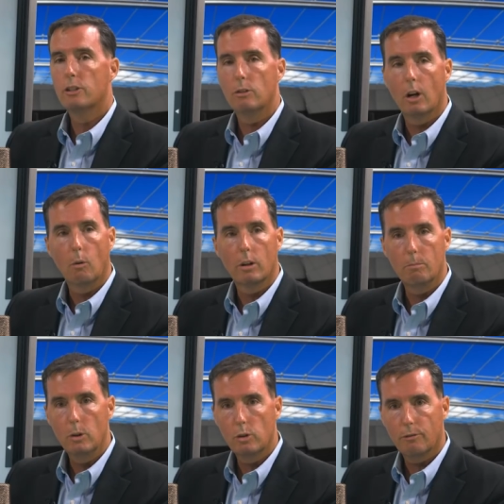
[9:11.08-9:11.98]
you know, what a
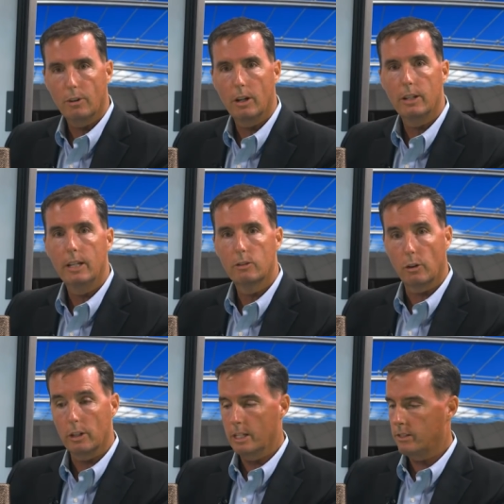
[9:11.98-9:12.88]
mutual fund is
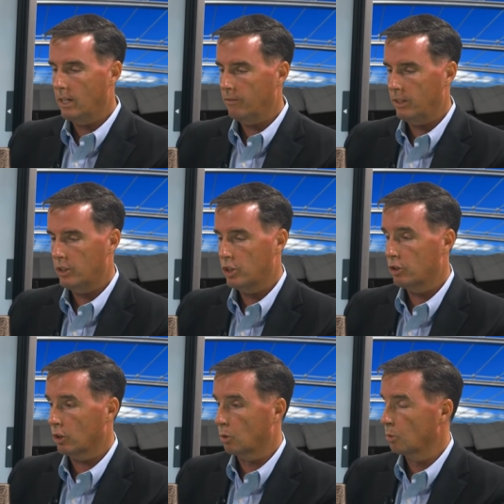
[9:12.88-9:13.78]
or an ETF, it's
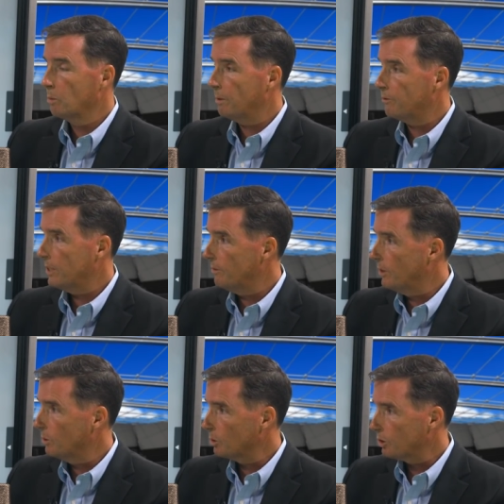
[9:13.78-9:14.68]
just a group of
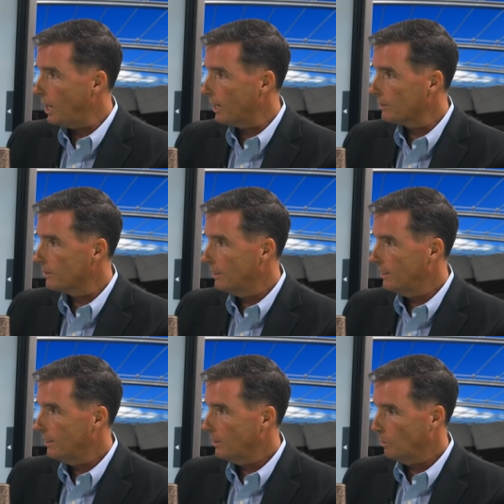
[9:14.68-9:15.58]
individual stocks, mm-hmm.
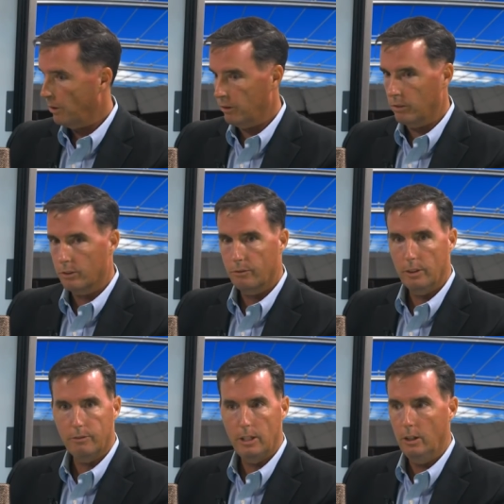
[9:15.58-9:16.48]
whether there's
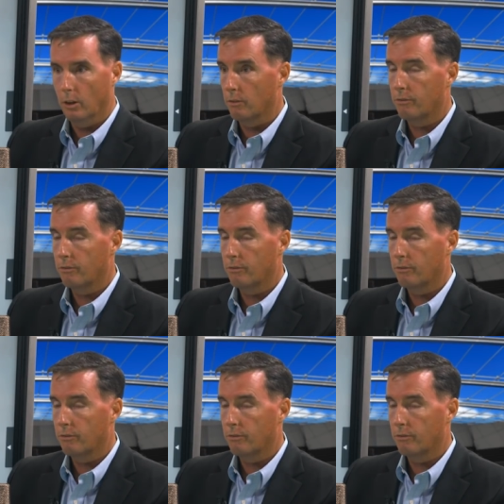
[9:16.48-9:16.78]
50 or